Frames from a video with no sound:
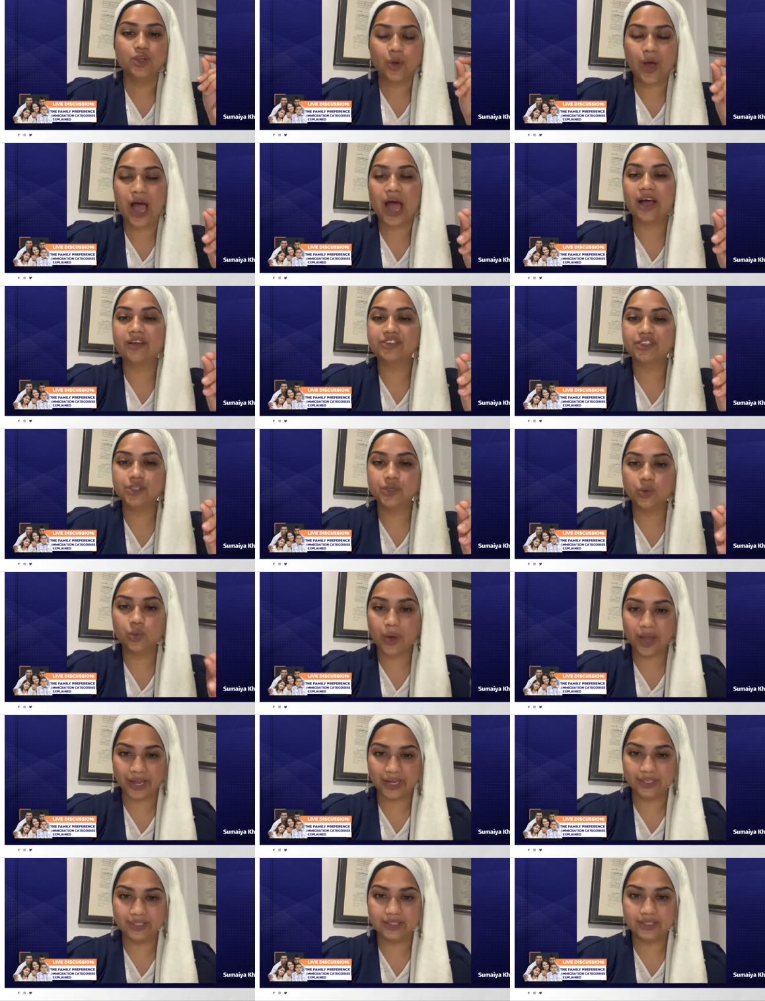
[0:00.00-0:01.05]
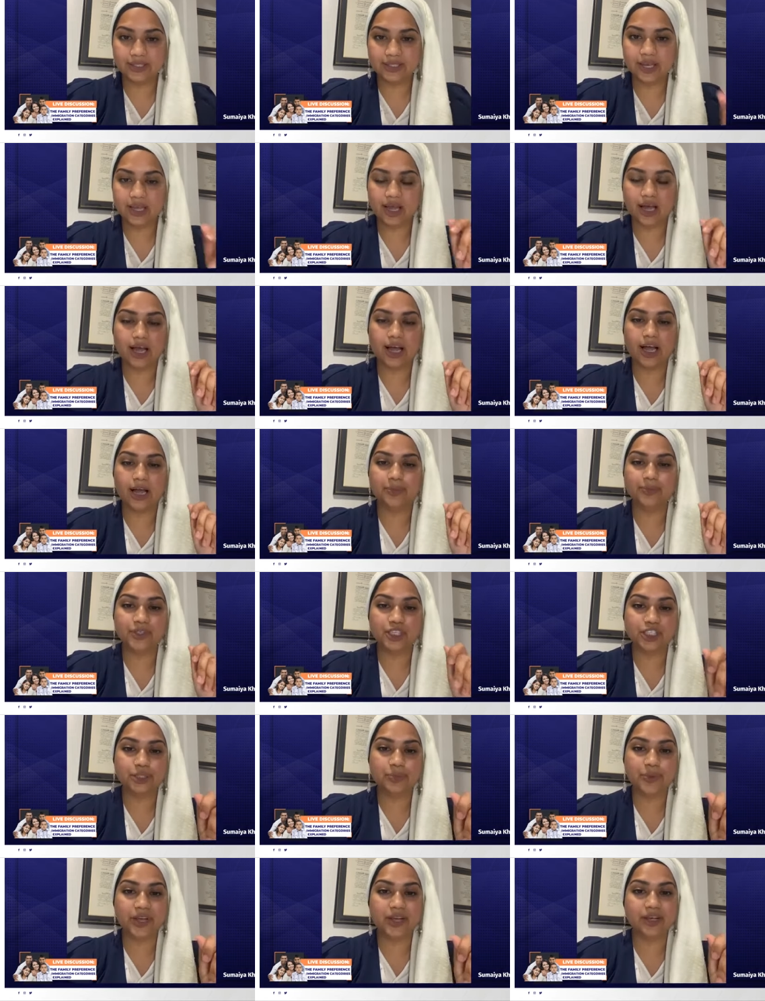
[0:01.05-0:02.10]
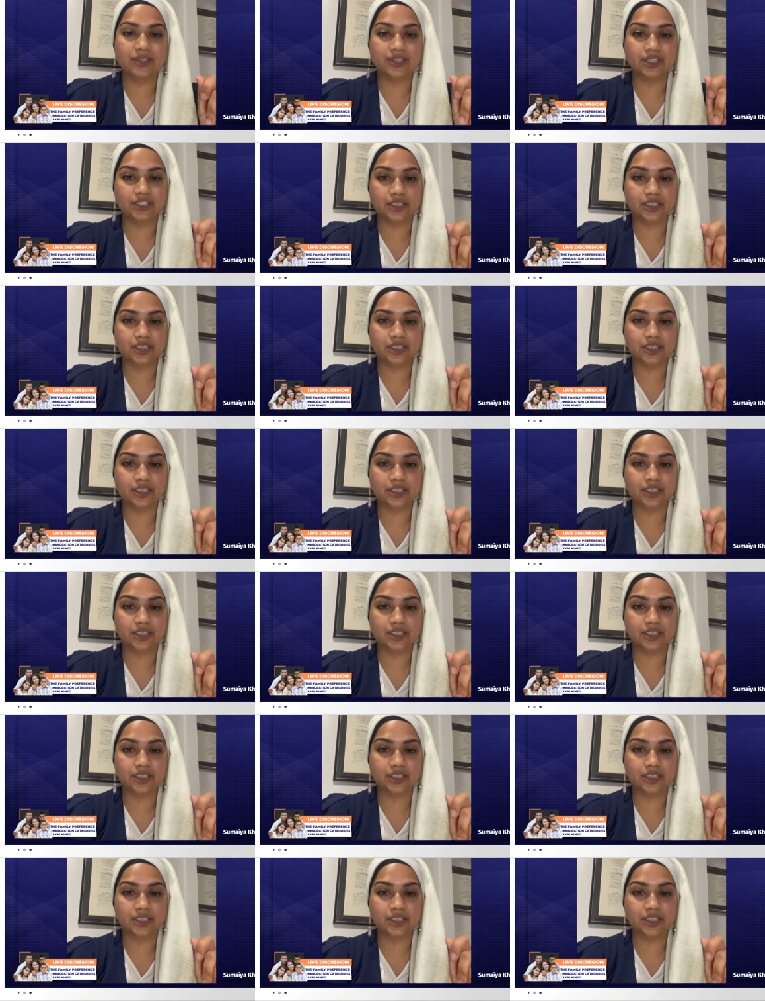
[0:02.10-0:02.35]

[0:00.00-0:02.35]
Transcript: you have to wait. Just because